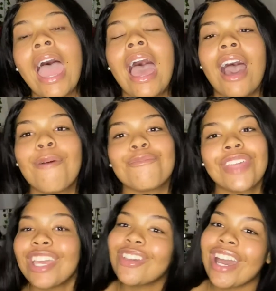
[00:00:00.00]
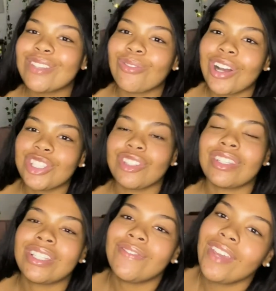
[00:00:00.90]
Thank you guys for watching
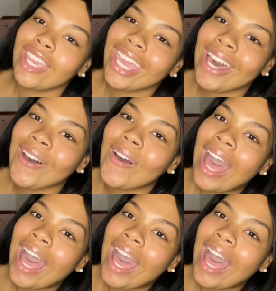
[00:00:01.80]
this video.